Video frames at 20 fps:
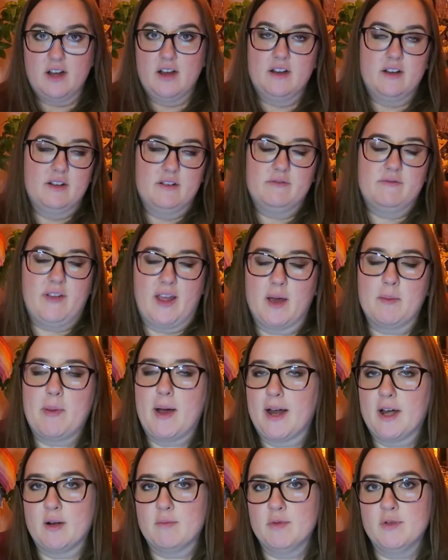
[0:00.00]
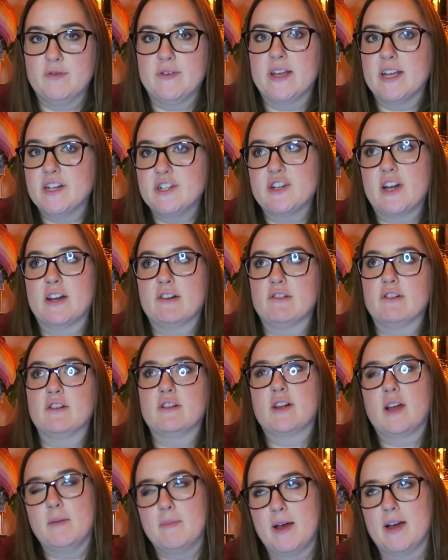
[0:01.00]
a vampire movie in
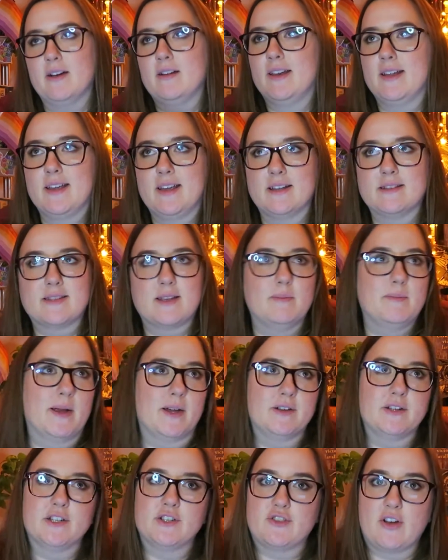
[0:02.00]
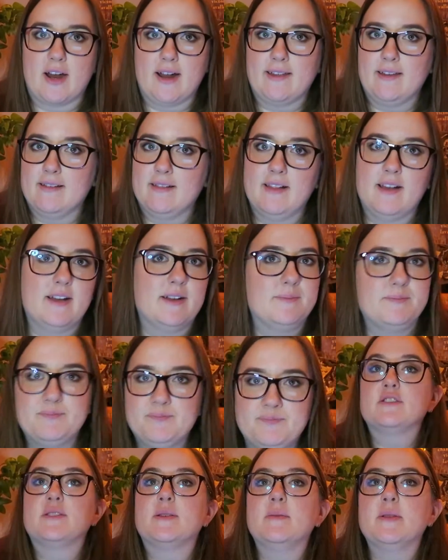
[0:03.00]
general come out, it gets compared to Dracula.
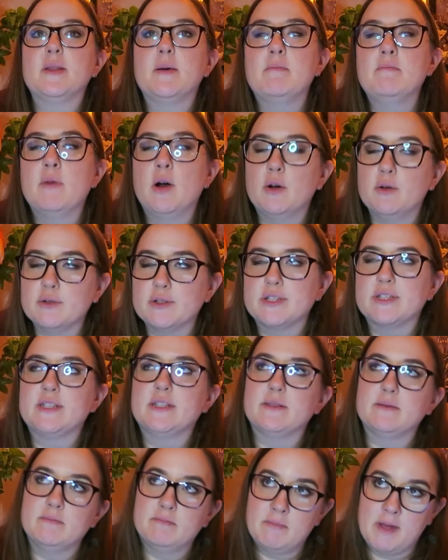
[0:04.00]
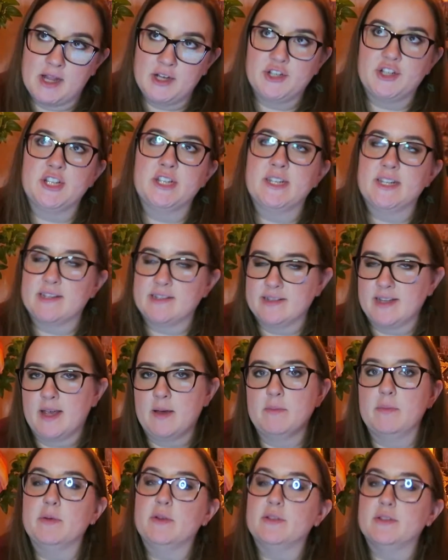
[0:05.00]
So some of the most mentioned
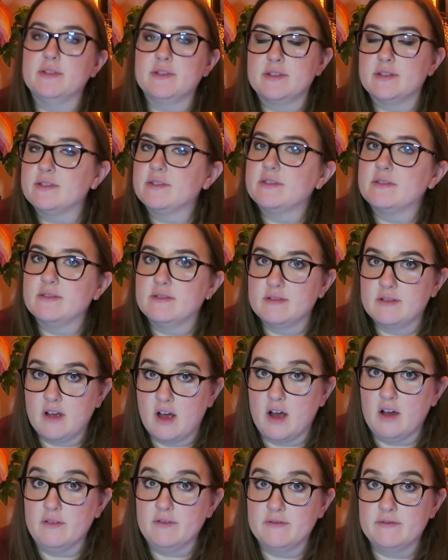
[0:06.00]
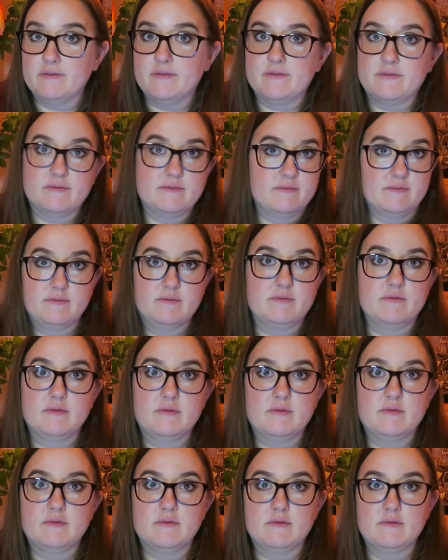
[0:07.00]
examples of
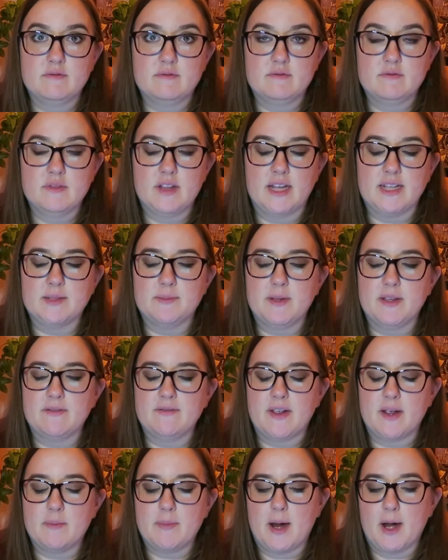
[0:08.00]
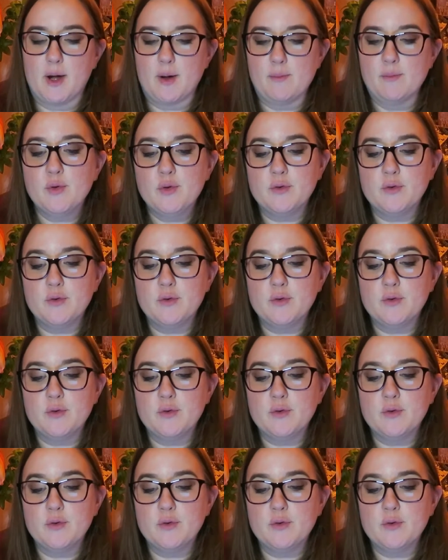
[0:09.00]
lesbian vampire